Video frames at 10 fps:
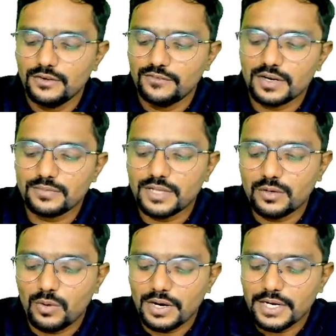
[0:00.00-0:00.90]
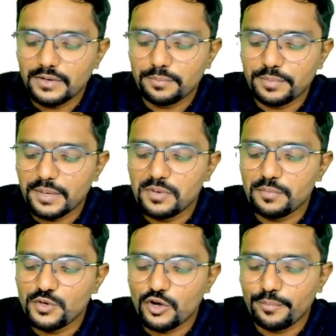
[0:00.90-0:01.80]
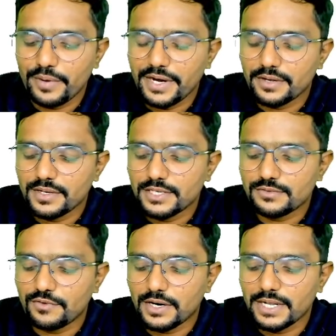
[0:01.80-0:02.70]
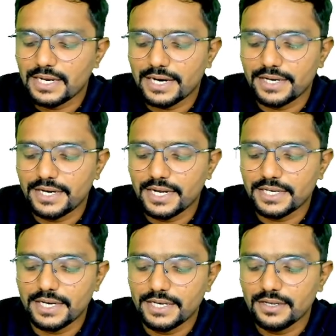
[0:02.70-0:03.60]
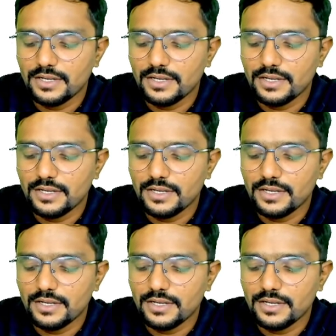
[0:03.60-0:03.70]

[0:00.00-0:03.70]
From that, whatever premium you have paid is 40 lakh deducted.